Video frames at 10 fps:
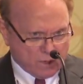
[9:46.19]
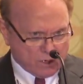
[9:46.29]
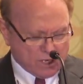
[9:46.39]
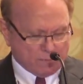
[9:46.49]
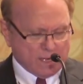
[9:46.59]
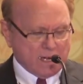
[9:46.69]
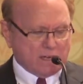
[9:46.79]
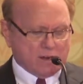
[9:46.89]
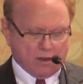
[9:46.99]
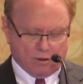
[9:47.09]
you simply
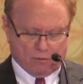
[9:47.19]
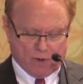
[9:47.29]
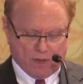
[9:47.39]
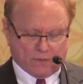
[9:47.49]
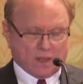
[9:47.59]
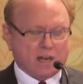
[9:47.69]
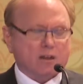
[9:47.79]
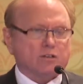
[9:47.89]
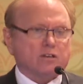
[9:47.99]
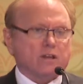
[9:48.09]
need to know that
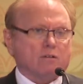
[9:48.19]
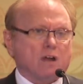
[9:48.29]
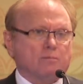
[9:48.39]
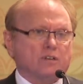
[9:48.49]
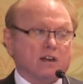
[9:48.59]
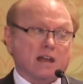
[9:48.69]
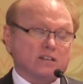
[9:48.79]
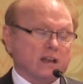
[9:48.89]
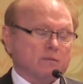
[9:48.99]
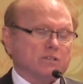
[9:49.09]
here's another option. And
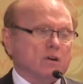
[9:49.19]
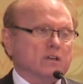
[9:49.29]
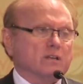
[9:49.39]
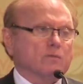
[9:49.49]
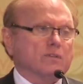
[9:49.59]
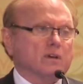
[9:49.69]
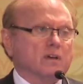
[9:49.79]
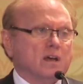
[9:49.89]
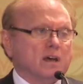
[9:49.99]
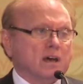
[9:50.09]
actually, I was talking with
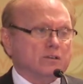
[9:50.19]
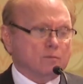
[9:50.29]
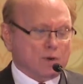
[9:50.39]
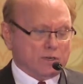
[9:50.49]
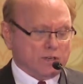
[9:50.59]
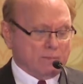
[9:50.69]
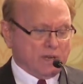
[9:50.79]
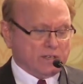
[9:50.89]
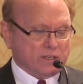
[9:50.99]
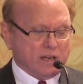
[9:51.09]
a new birdshot
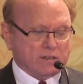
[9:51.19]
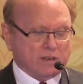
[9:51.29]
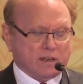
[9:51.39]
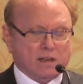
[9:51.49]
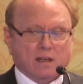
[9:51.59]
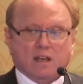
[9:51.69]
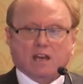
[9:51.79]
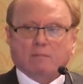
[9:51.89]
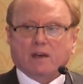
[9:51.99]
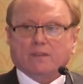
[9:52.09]
patient yesterday
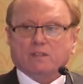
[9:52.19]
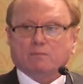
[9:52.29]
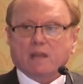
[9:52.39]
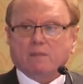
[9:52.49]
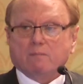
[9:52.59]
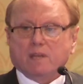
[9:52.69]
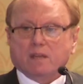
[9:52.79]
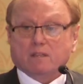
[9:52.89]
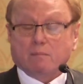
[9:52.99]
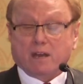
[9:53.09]
about this maybe
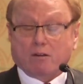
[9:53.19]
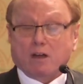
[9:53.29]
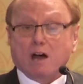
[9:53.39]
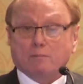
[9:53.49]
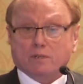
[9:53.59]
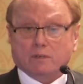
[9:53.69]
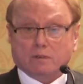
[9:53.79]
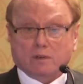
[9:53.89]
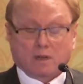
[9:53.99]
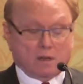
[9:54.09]
being the better
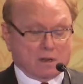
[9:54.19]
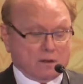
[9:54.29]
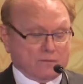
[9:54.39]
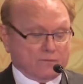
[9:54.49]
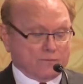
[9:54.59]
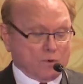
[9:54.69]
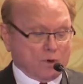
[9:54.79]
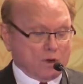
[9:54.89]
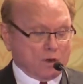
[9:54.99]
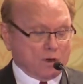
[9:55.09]
option
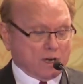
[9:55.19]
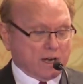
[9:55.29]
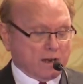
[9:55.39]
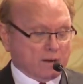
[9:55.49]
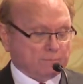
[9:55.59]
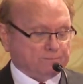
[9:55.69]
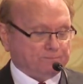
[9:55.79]
for her care.